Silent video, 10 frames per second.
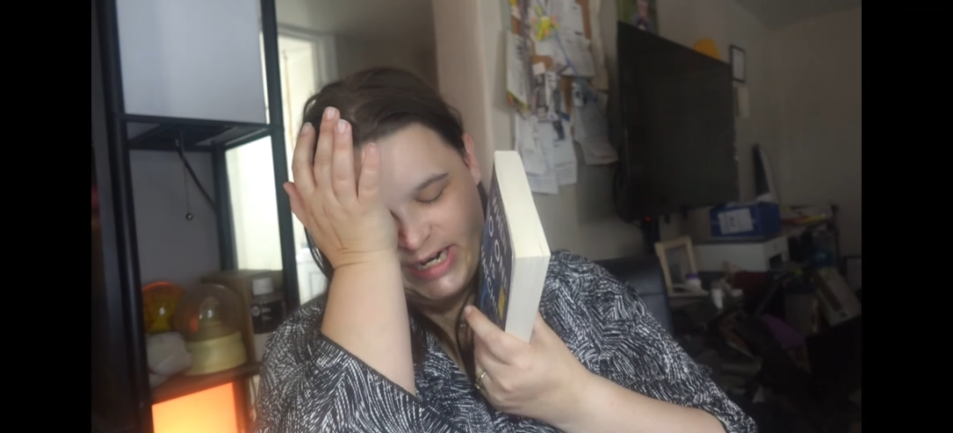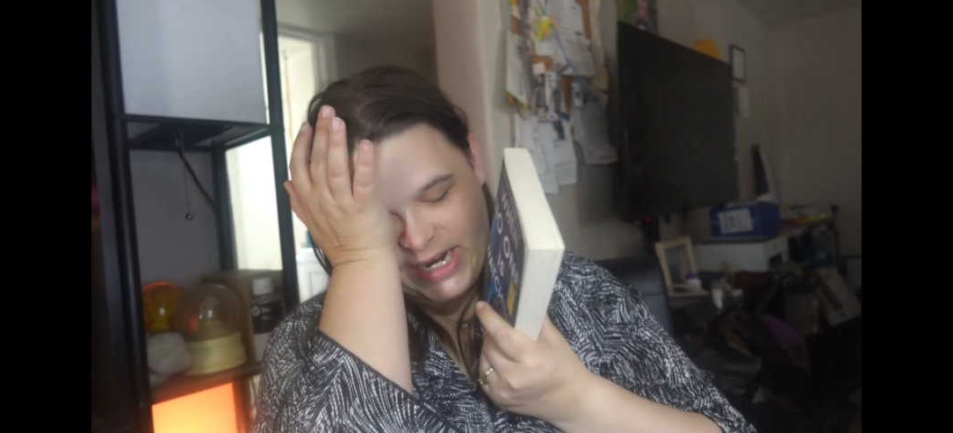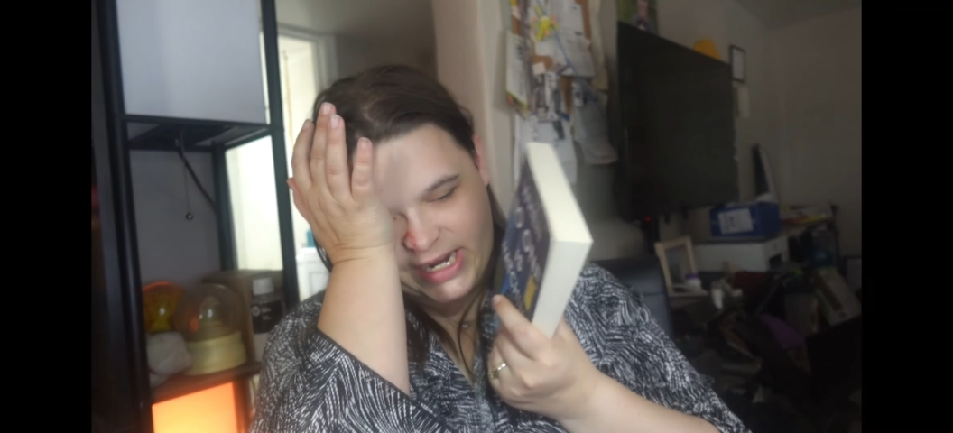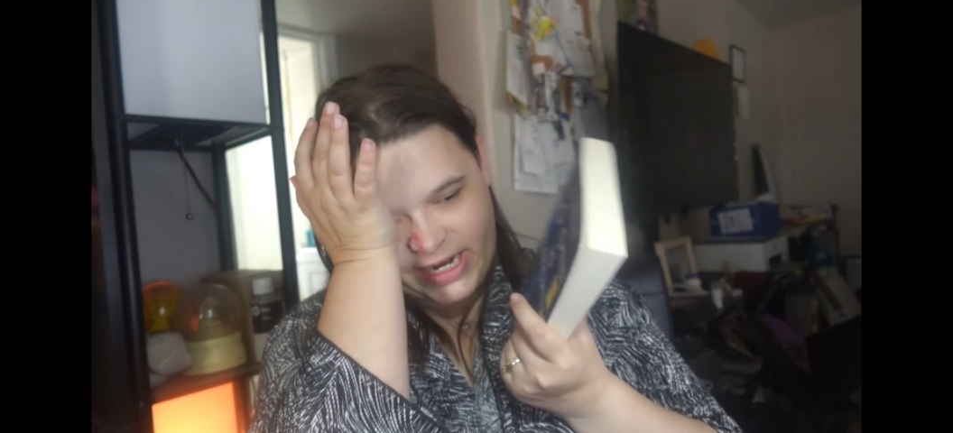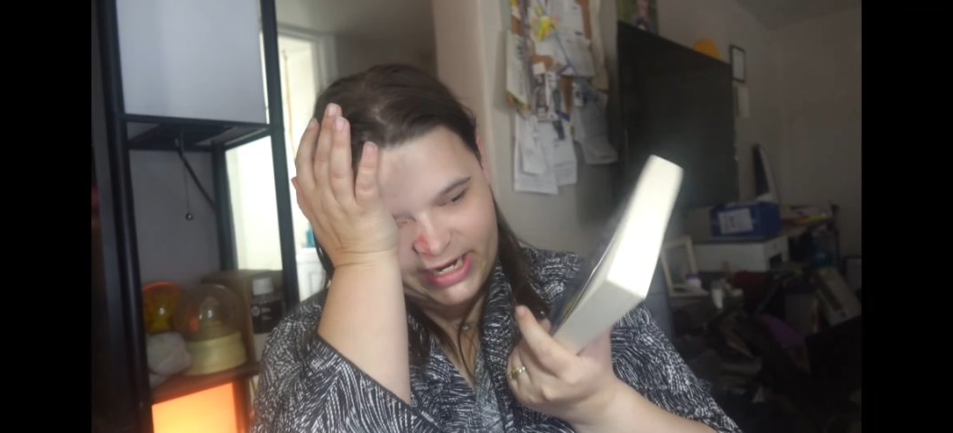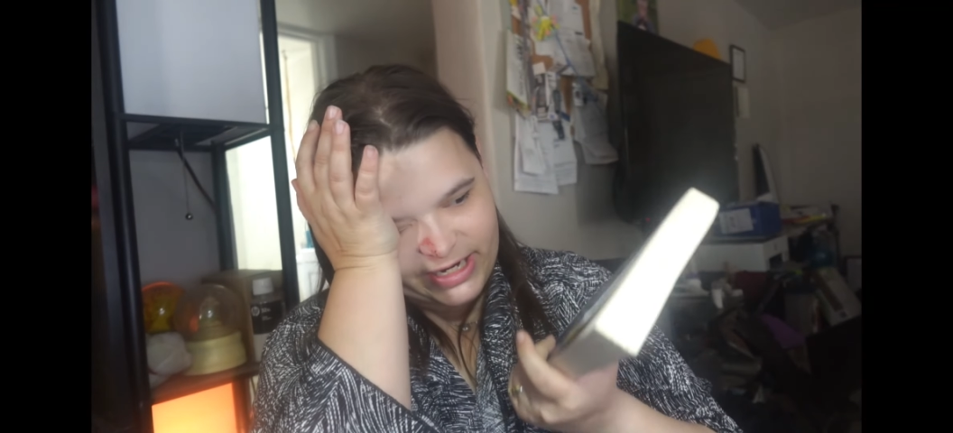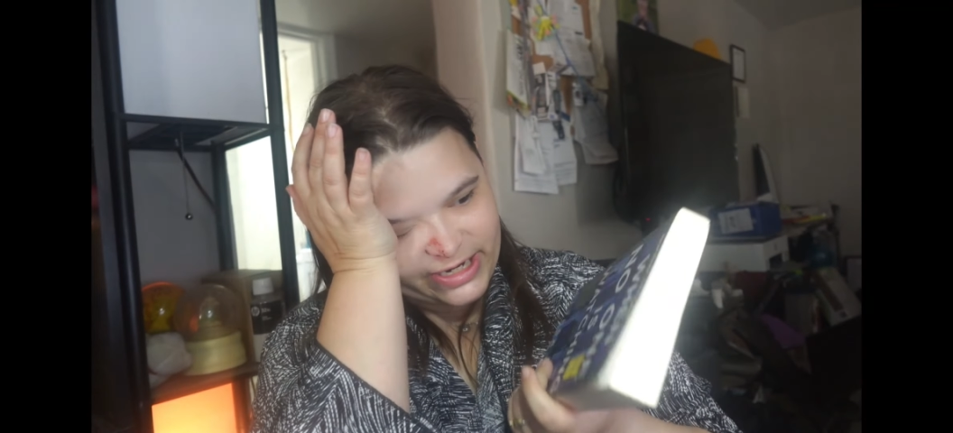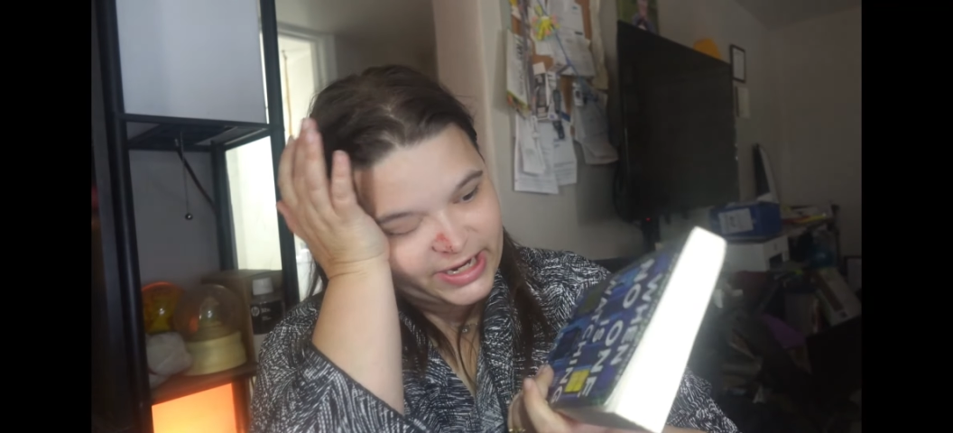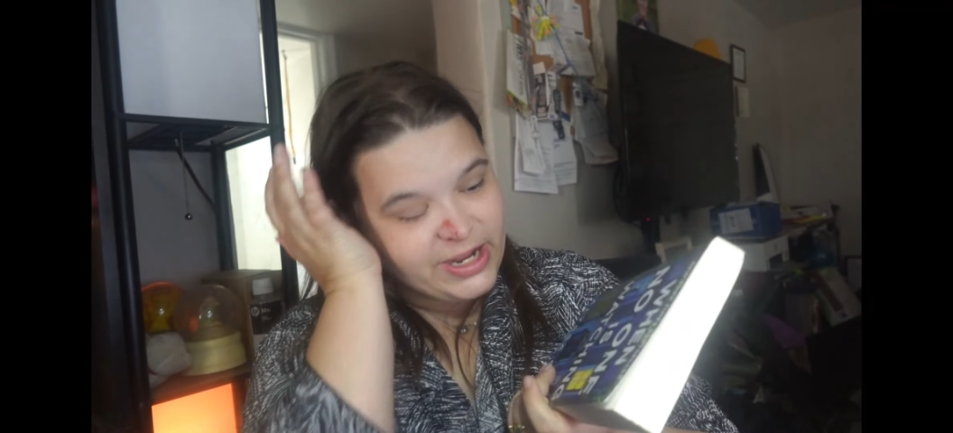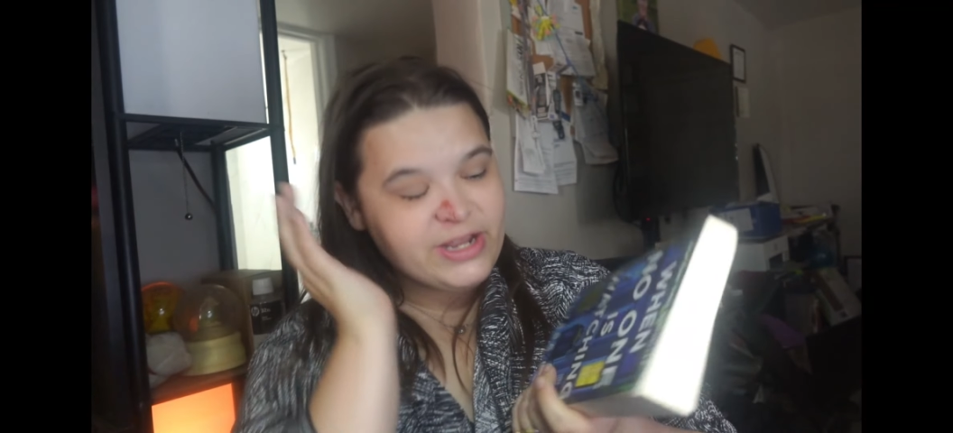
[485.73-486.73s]

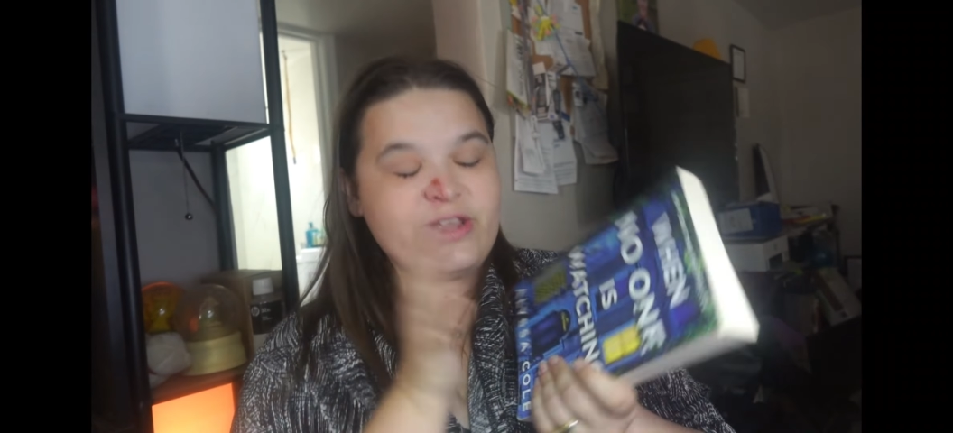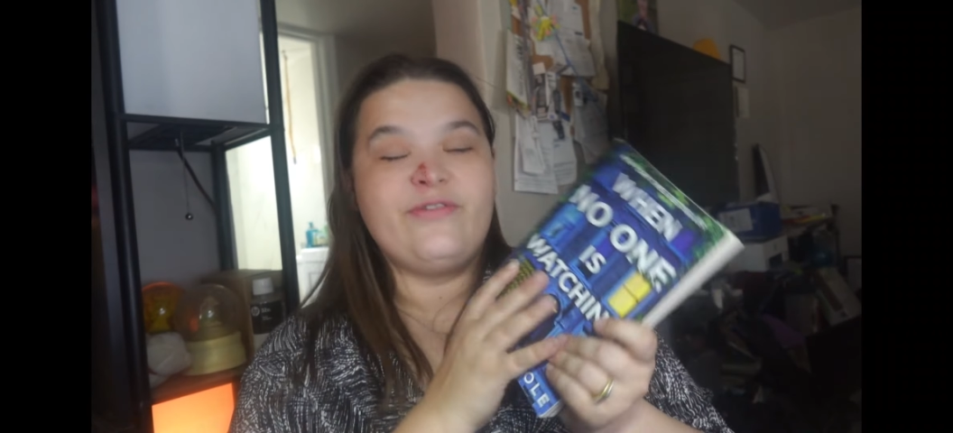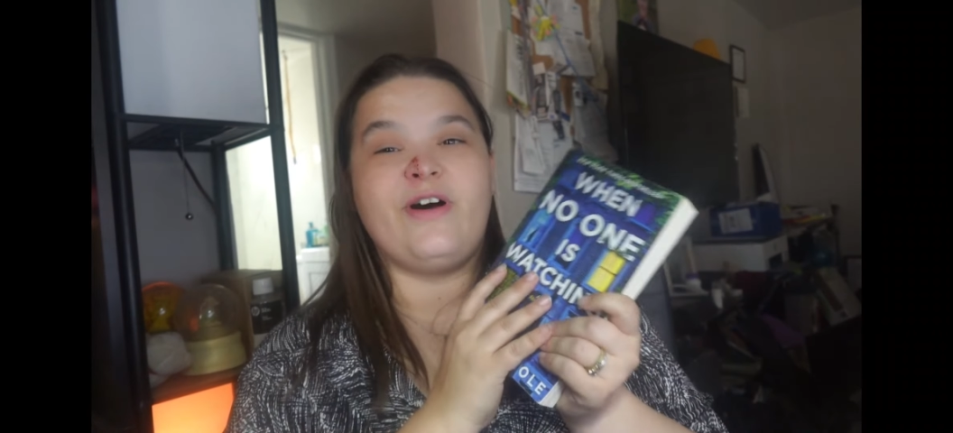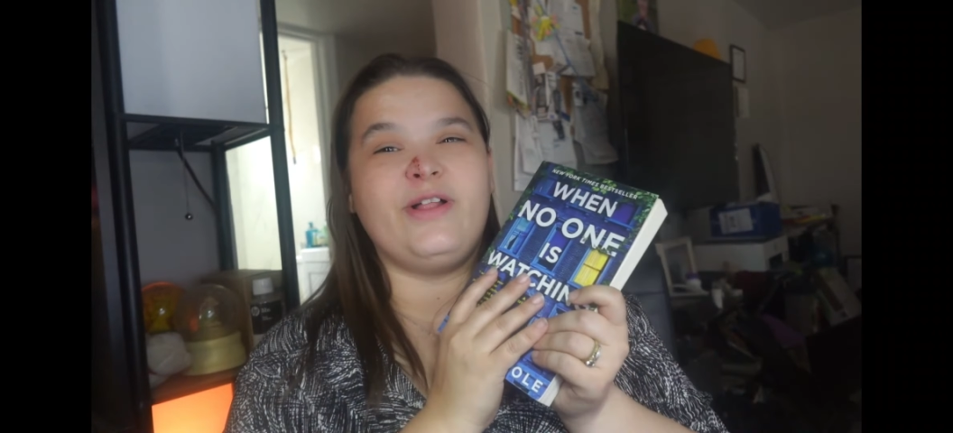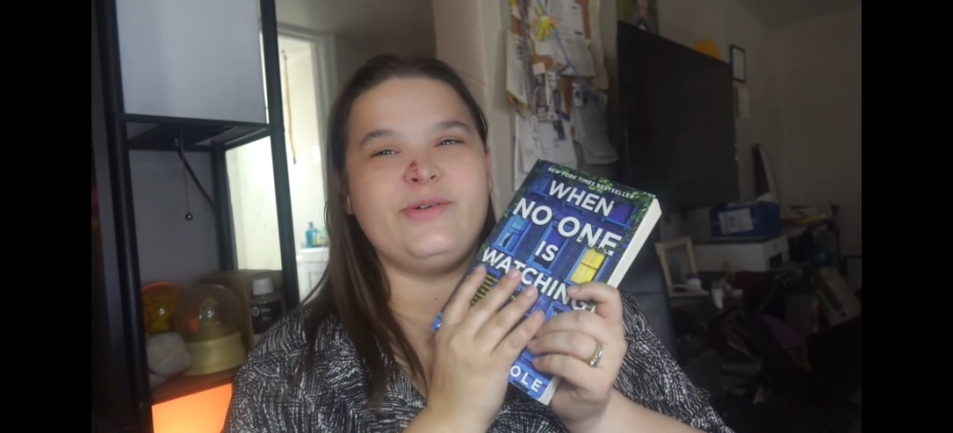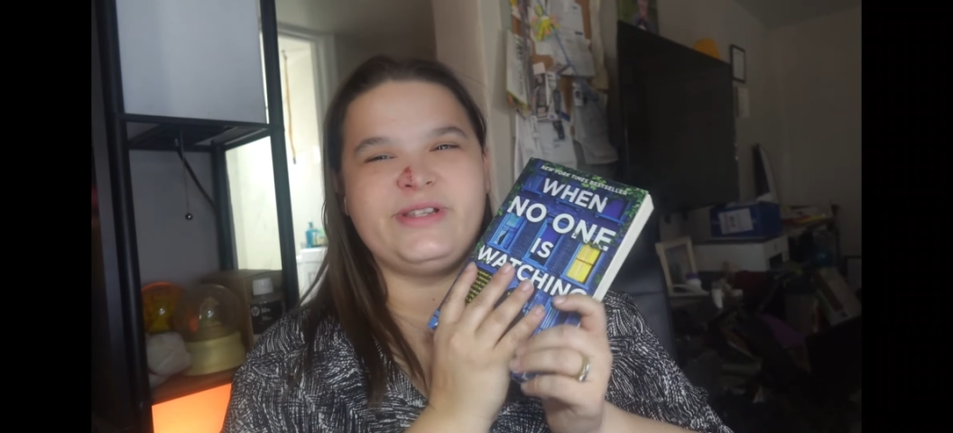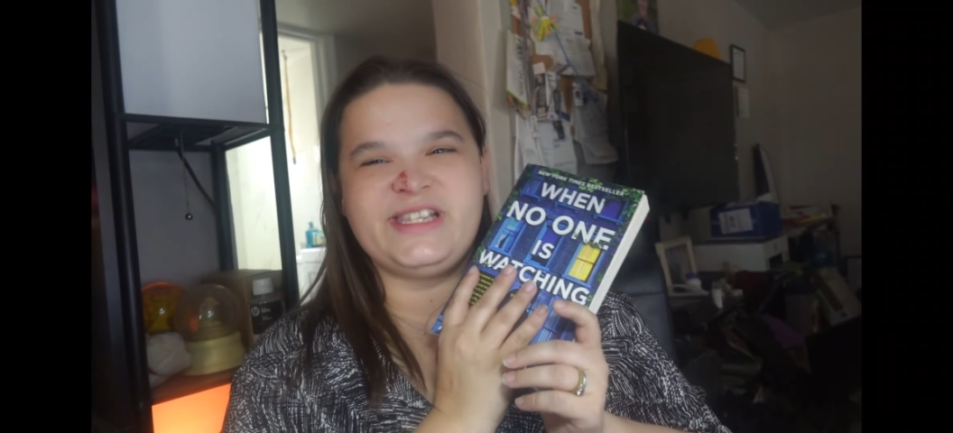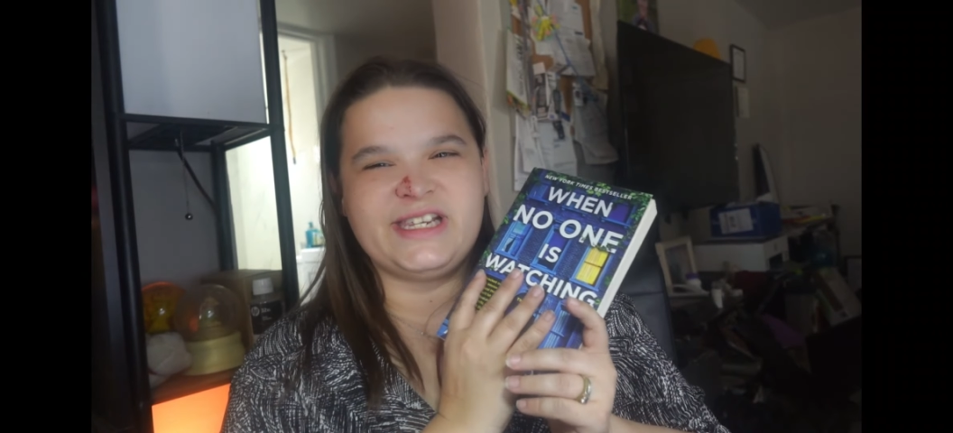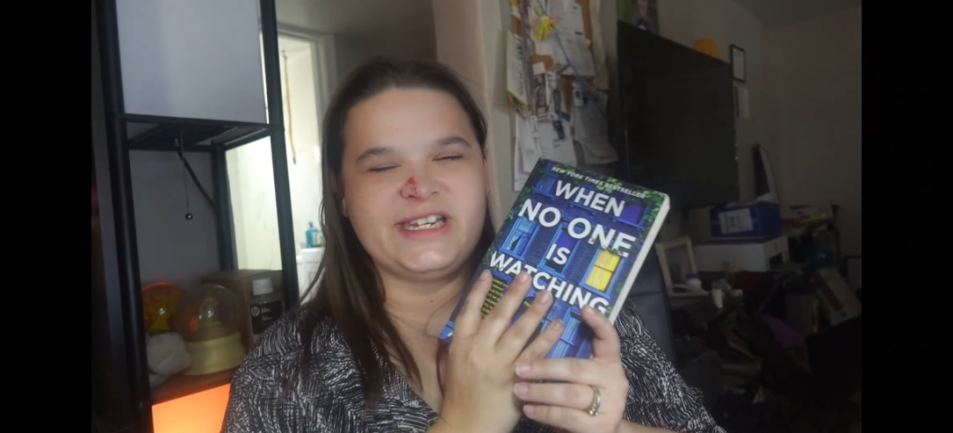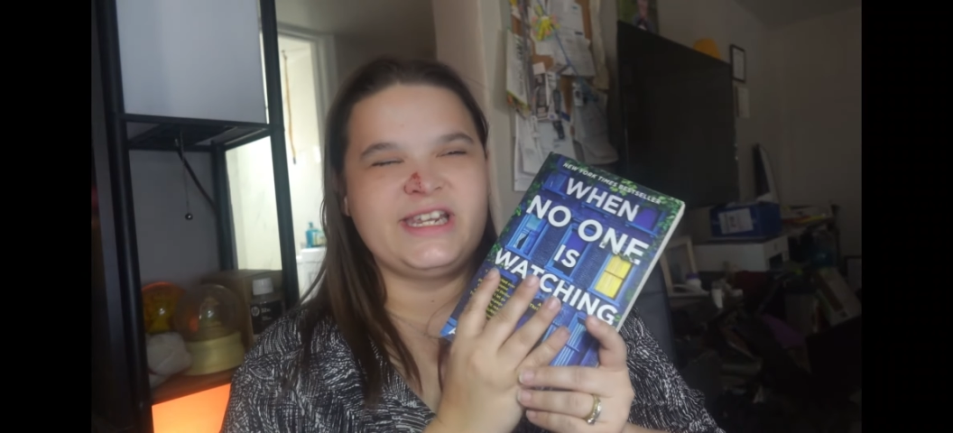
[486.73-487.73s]
and you follow
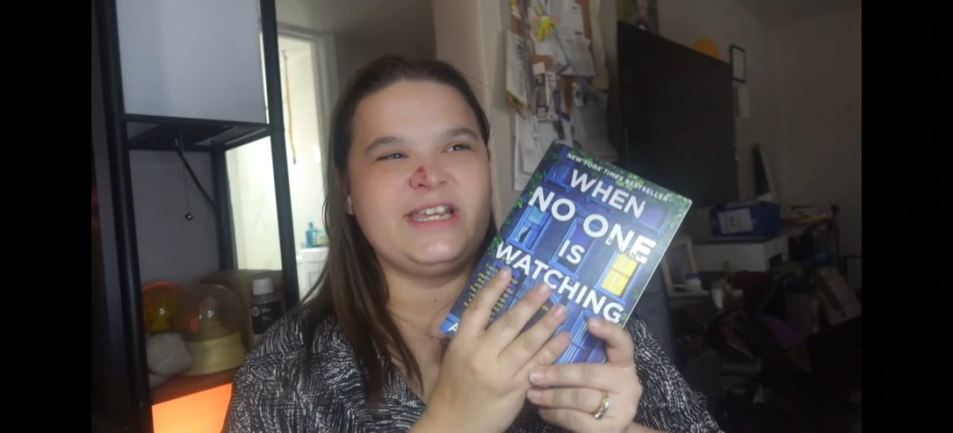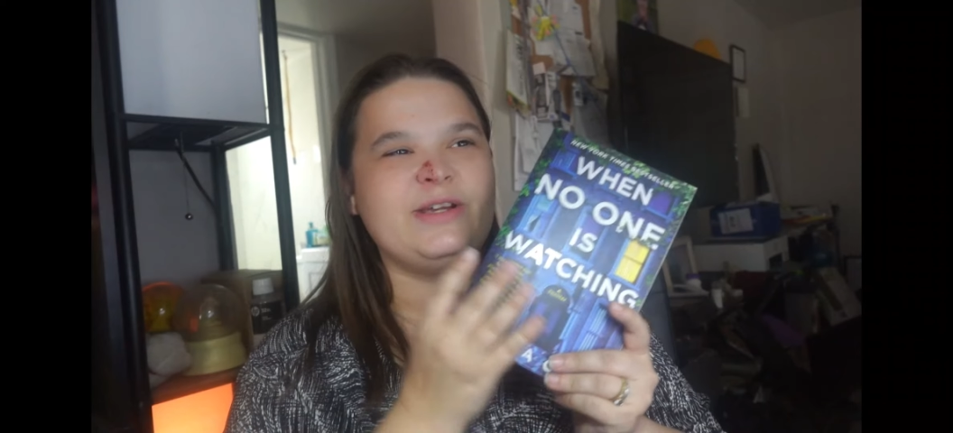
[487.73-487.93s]
Sydney,